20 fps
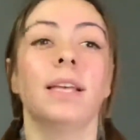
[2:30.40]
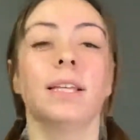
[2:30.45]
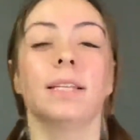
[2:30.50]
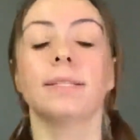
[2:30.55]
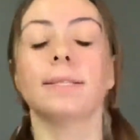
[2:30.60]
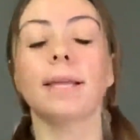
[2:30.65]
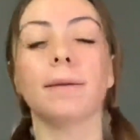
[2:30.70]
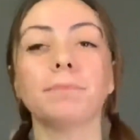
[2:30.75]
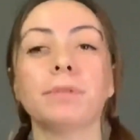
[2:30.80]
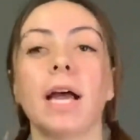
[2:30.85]

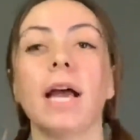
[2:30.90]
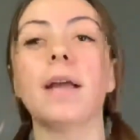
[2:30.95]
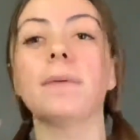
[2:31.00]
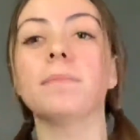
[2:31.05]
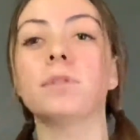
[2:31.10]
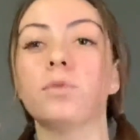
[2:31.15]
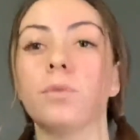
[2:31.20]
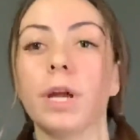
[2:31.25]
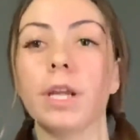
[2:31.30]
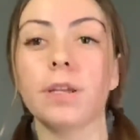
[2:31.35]

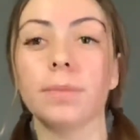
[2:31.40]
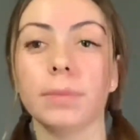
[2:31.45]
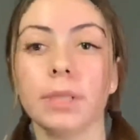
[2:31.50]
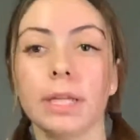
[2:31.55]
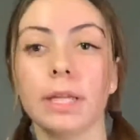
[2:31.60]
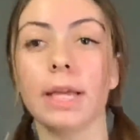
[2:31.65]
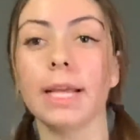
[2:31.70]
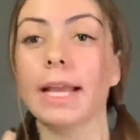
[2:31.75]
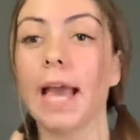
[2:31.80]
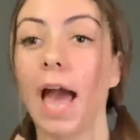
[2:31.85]
Sometimes
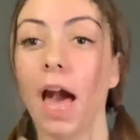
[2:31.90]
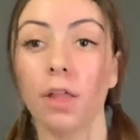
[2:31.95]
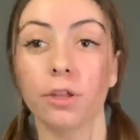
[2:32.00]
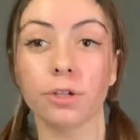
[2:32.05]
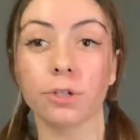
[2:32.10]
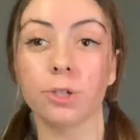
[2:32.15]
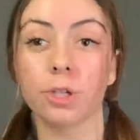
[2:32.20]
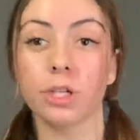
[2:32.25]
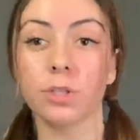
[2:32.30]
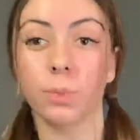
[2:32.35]
randomly like
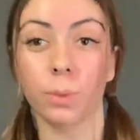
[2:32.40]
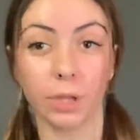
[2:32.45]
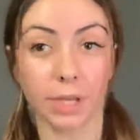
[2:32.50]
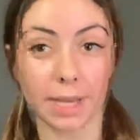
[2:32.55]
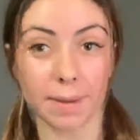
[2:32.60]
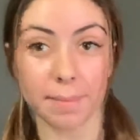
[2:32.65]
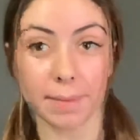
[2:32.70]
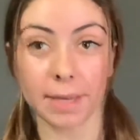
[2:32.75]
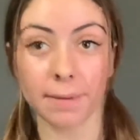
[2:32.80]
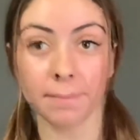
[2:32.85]
allergies will
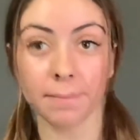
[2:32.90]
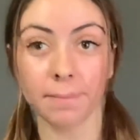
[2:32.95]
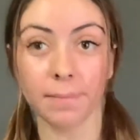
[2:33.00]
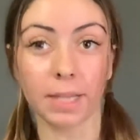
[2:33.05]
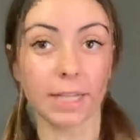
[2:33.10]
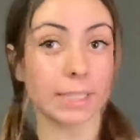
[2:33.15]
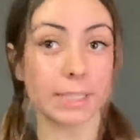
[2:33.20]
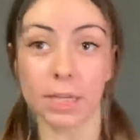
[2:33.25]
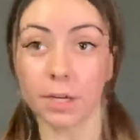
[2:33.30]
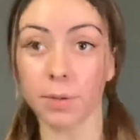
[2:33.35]
hit me
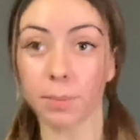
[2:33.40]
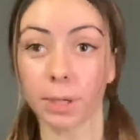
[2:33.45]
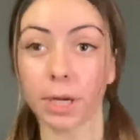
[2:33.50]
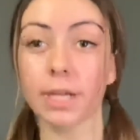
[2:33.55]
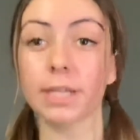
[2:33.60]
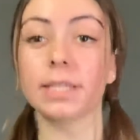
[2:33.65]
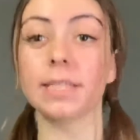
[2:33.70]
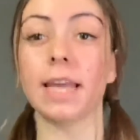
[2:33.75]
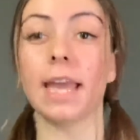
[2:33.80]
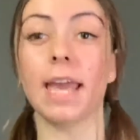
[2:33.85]
like a ton of
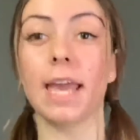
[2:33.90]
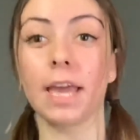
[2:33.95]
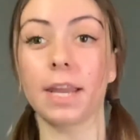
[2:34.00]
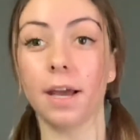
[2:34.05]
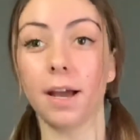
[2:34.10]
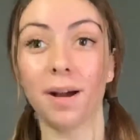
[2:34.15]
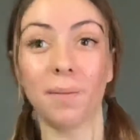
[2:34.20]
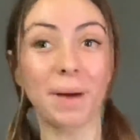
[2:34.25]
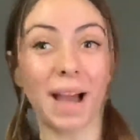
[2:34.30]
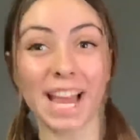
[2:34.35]
bricks, and
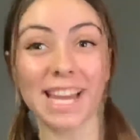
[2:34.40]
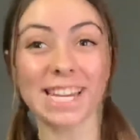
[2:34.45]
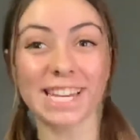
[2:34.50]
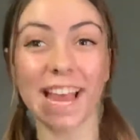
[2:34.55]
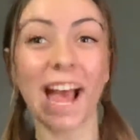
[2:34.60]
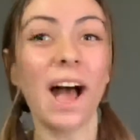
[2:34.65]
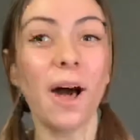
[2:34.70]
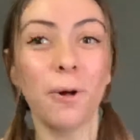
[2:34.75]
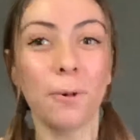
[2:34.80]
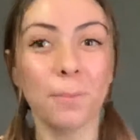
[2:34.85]
I
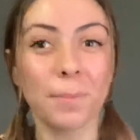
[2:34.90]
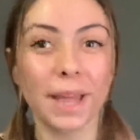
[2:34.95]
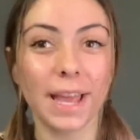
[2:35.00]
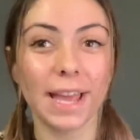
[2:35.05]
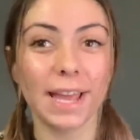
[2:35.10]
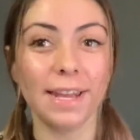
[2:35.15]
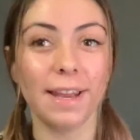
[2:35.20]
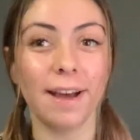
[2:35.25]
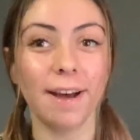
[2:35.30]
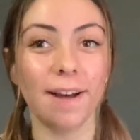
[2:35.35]
need help,
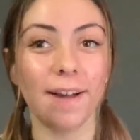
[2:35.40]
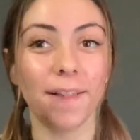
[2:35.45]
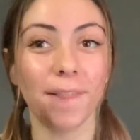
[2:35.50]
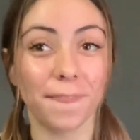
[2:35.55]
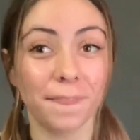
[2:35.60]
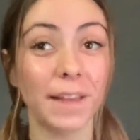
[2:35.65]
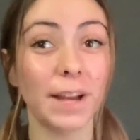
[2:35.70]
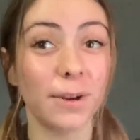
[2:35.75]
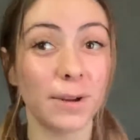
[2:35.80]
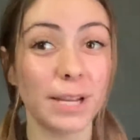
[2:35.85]
and
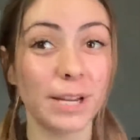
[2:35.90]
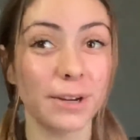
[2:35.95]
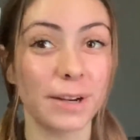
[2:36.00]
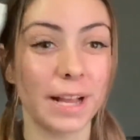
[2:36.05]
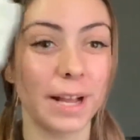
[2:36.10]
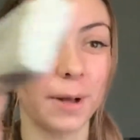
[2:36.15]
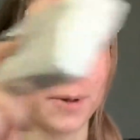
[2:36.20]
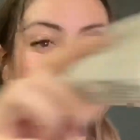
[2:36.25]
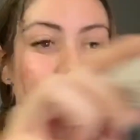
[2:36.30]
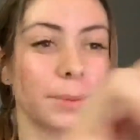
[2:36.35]
they're here
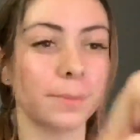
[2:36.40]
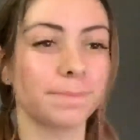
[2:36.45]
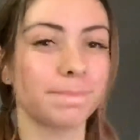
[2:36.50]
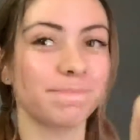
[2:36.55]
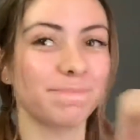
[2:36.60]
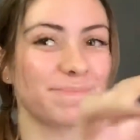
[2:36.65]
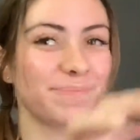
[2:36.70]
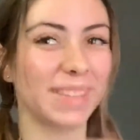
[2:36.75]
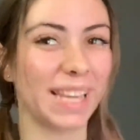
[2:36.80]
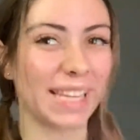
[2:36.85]
to help.
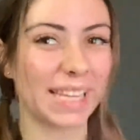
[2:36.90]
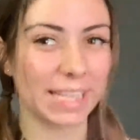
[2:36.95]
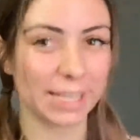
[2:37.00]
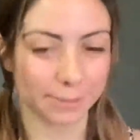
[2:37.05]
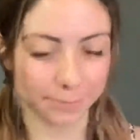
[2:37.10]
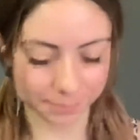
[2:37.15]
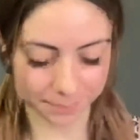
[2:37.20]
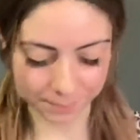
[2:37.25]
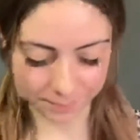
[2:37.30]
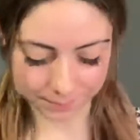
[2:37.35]
Thank you.